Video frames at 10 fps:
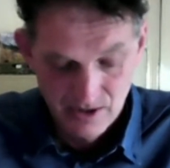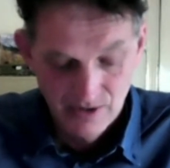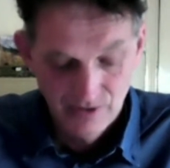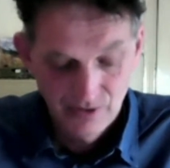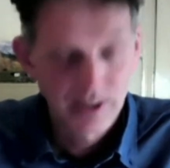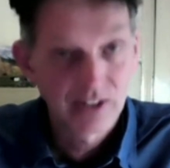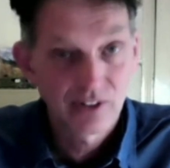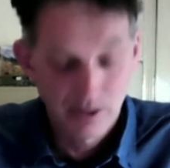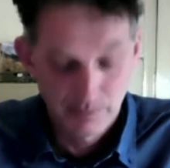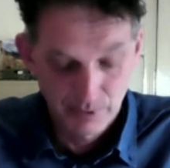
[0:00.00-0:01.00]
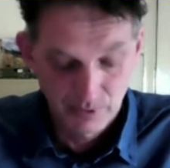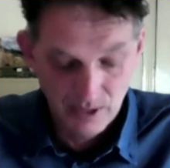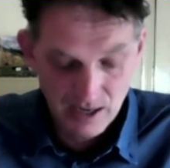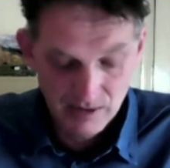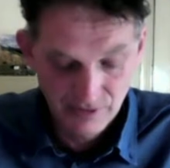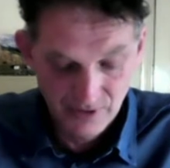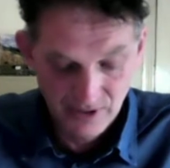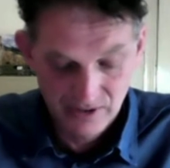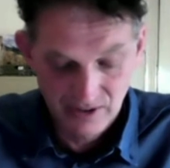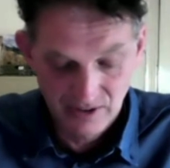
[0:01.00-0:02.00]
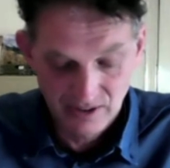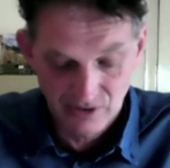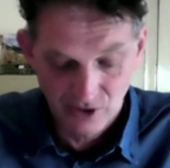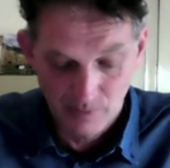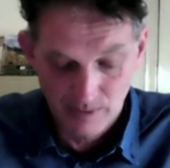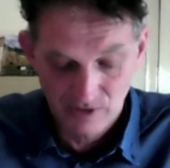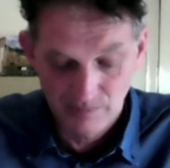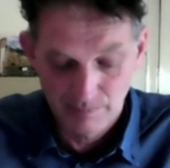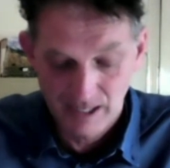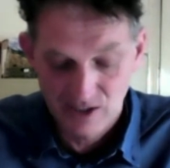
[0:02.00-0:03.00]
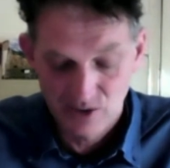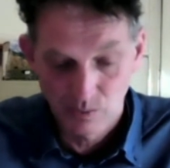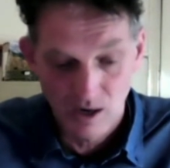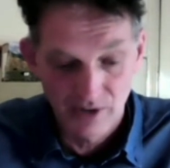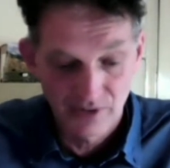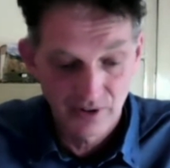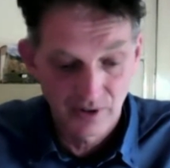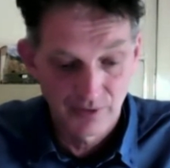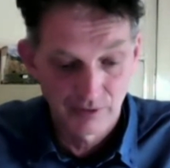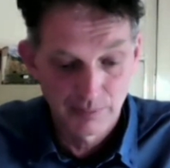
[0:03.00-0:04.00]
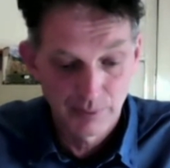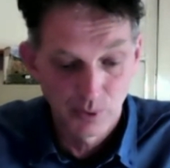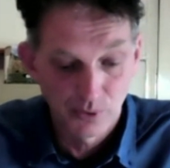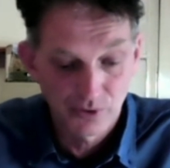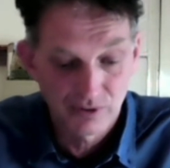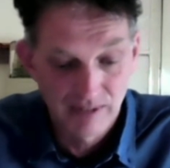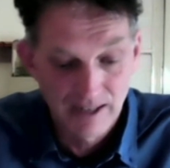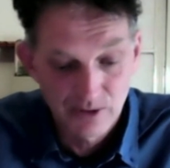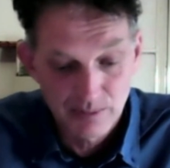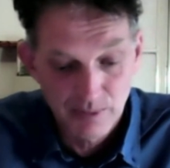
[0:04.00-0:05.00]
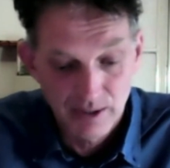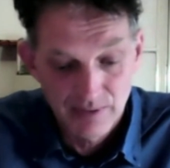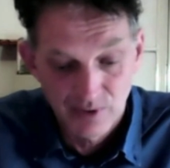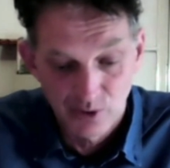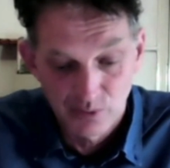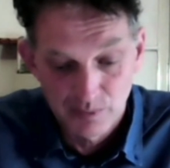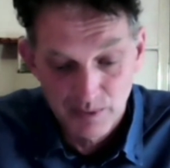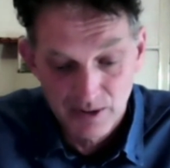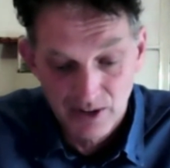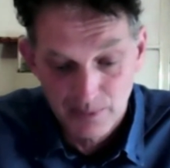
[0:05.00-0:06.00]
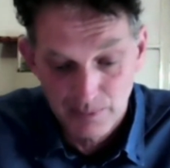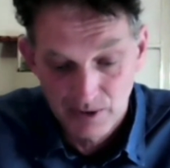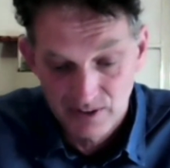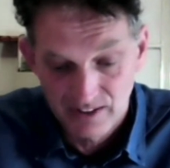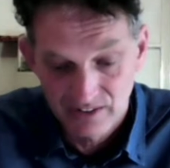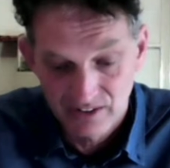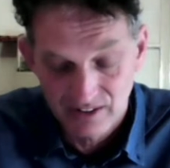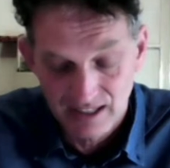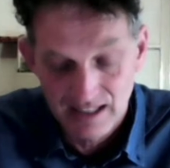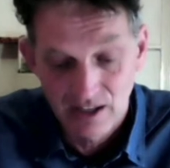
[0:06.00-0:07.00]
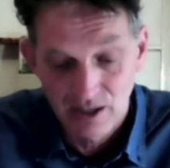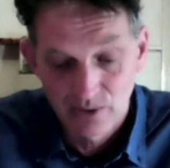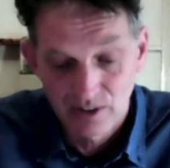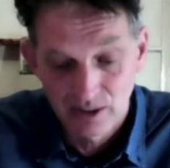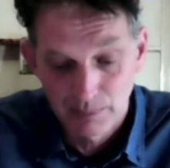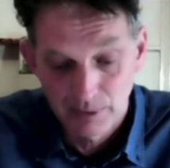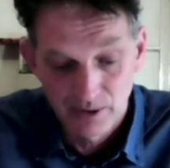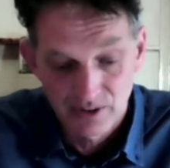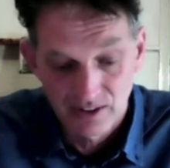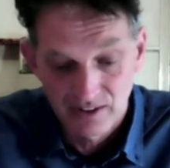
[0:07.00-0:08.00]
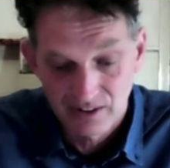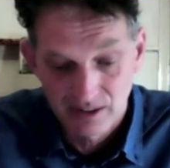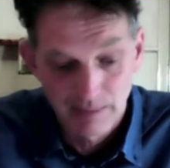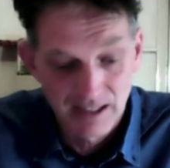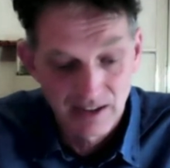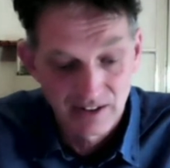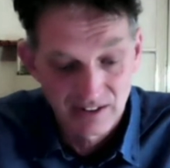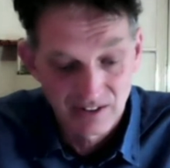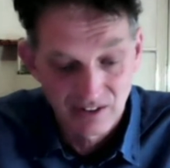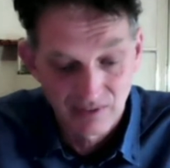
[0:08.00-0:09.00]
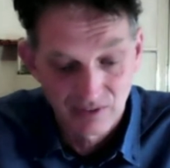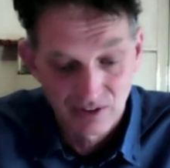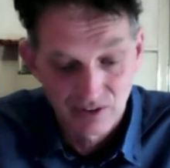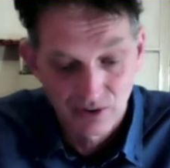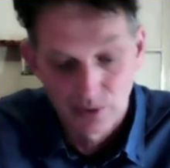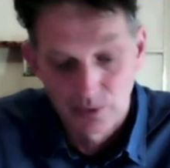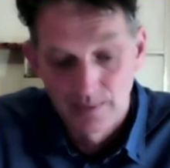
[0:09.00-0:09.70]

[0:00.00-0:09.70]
For example, I refer to these comments in page 1 of the report surrounding my involvement with other protesters in the hotel protest in May 1972.